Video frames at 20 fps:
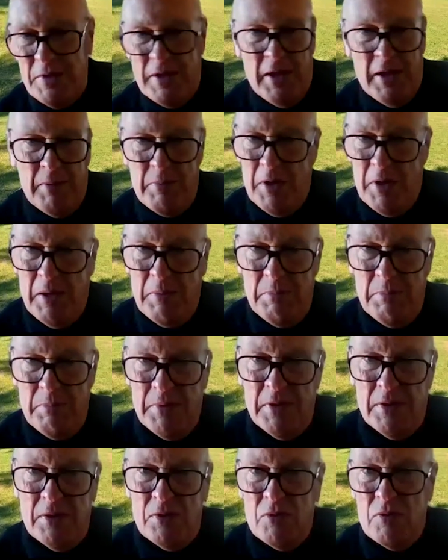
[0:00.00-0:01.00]
that might
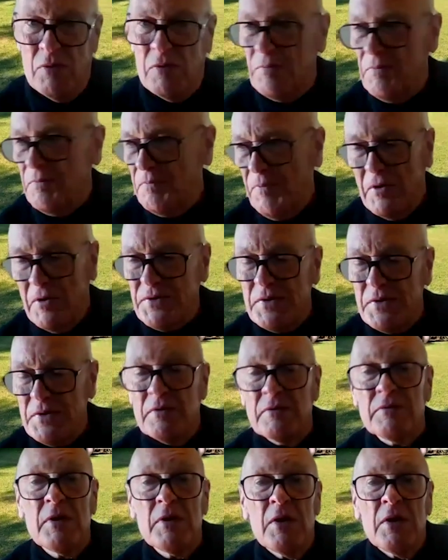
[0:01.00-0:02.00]
be or
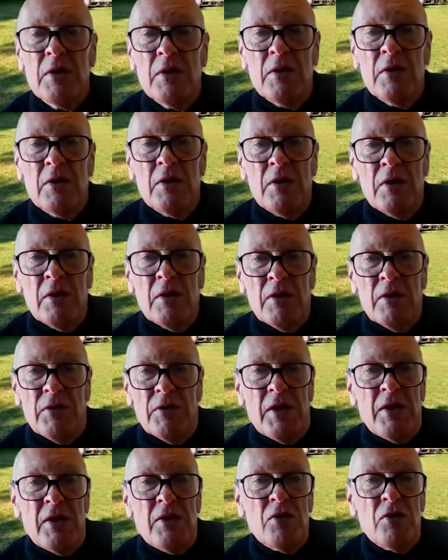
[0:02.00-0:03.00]
positive,
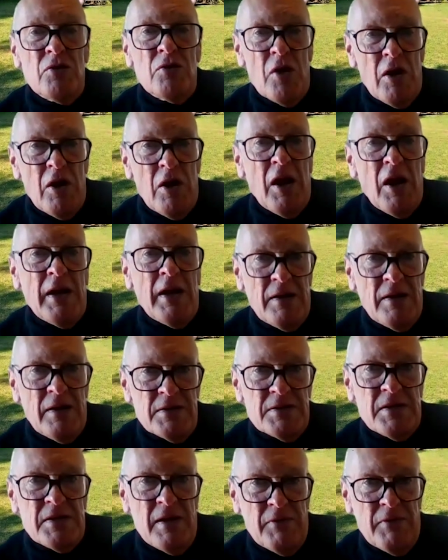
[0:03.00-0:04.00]
then you're not likely
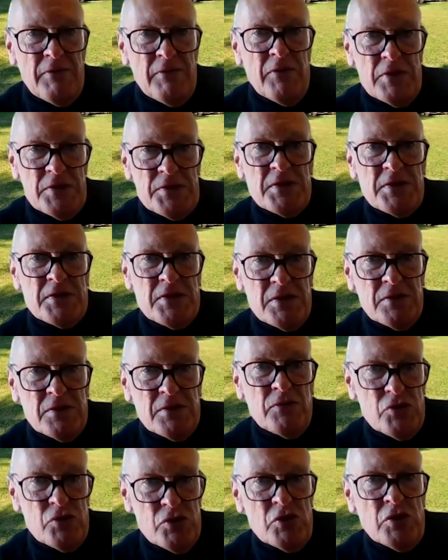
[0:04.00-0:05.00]
to have a very
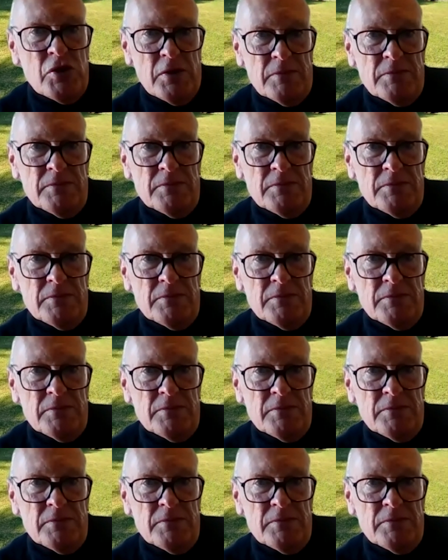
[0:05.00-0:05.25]
successful journey.